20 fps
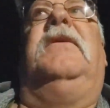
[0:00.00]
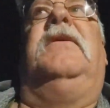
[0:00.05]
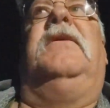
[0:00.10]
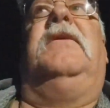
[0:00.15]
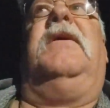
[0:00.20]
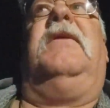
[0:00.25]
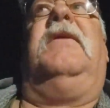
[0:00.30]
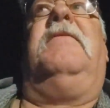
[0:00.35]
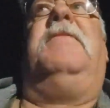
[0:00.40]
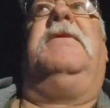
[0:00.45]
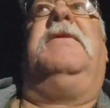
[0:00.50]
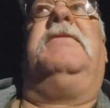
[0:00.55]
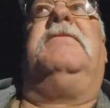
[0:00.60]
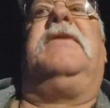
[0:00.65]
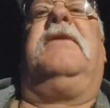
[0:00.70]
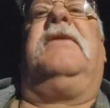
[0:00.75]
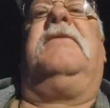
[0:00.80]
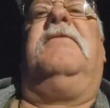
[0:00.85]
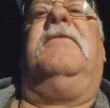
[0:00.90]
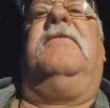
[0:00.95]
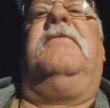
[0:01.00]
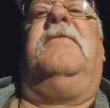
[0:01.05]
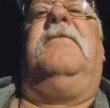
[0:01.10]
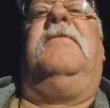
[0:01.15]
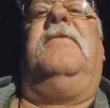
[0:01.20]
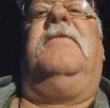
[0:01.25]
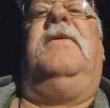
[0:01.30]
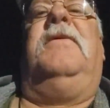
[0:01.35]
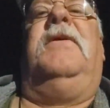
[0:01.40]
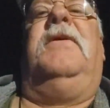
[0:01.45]
everybody was like,
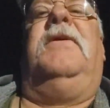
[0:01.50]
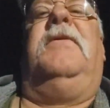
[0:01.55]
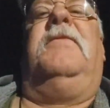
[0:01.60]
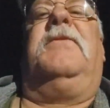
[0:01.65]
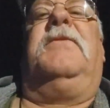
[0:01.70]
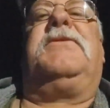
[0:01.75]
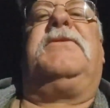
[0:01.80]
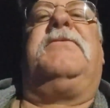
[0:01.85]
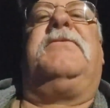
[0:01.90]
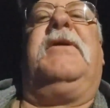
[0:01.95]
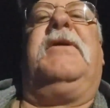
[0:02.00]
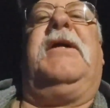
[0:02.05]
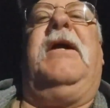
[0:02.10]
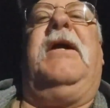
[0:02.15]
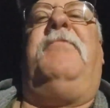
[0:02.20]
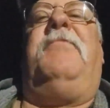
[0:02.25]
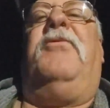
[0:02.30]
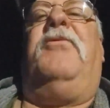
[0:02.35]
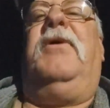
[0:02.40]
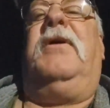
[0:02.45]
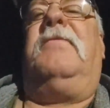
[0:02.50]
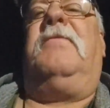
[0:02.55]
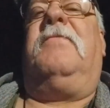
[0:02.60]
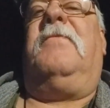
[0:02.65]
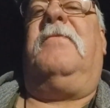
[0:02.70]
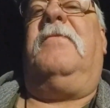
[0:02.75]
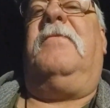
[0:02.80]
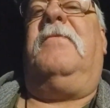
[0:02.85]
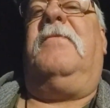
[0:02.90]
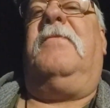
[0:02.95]
"Where's Street Cap 1?
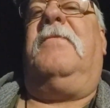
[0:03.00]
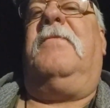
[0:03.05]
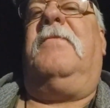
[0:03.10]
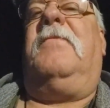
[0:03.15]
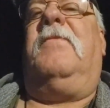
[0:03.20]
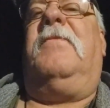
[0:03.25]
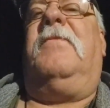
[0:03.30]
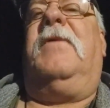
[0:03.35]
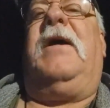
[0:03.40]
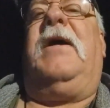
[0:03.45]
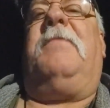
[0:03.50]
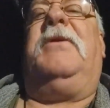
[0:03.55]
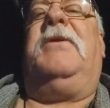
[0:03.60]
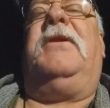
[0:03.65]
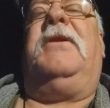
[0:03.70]
What happened?"